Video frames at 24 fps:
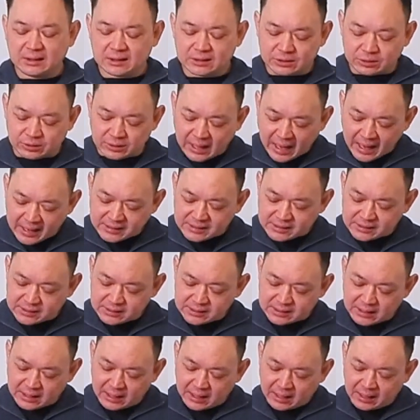So
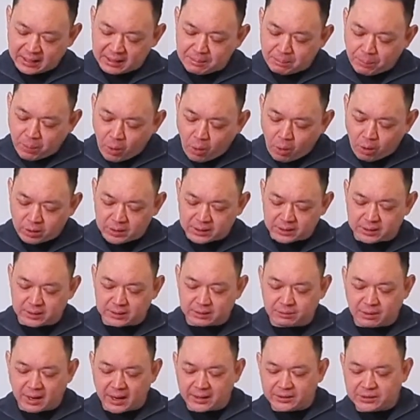that's important,
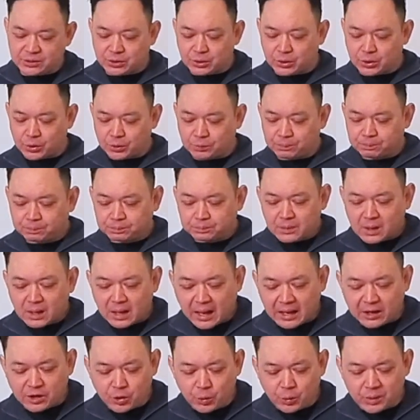right? So,
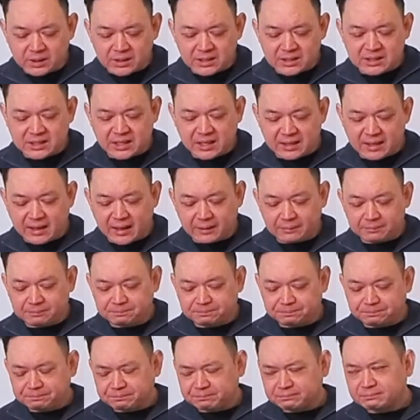and you will see
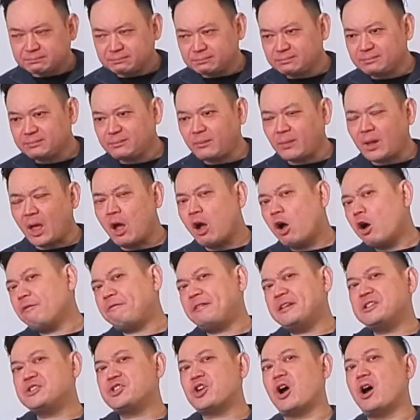that
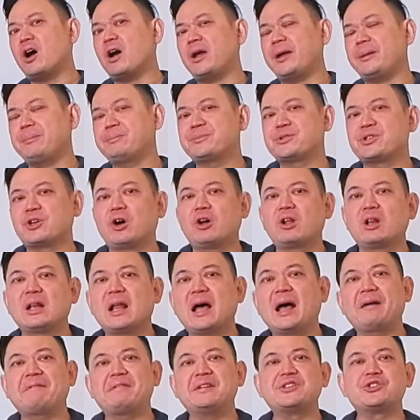oftentimes our
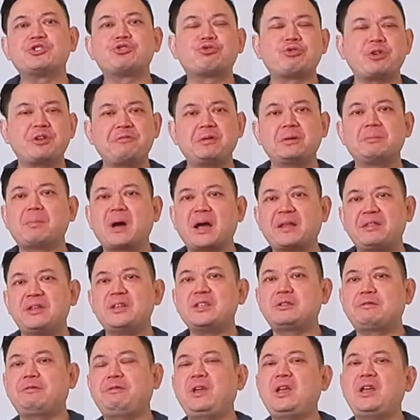life is driven by
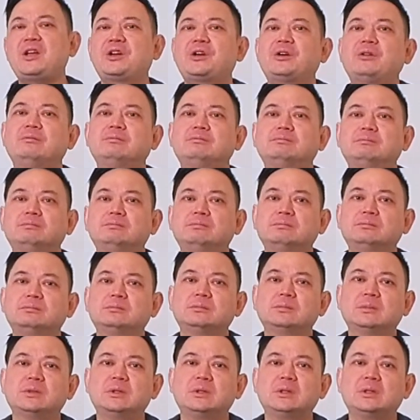this fear.
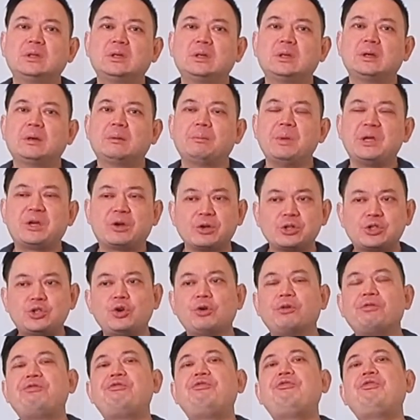Because
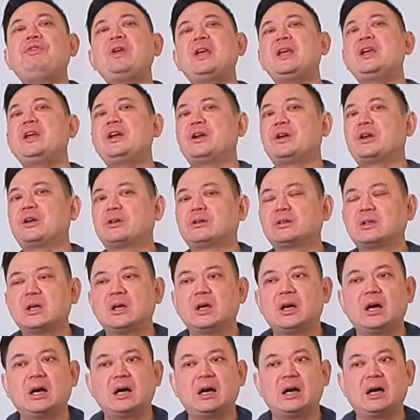your fear
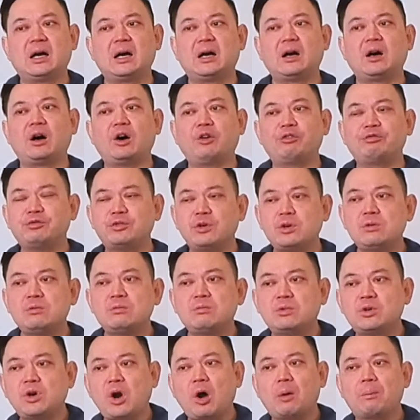of
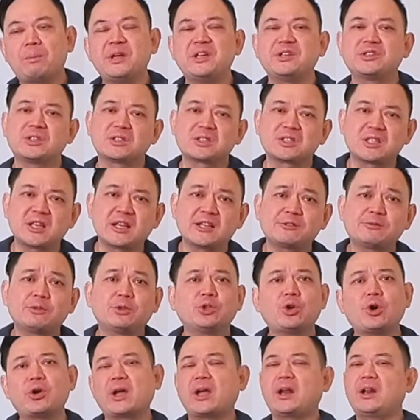not being successful,
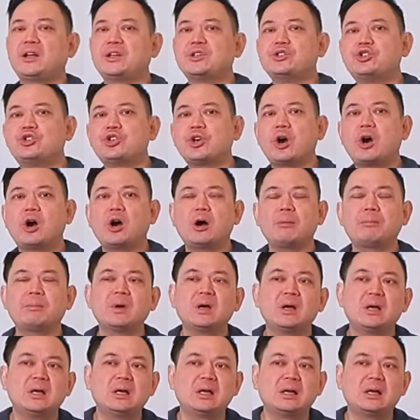not getting a job,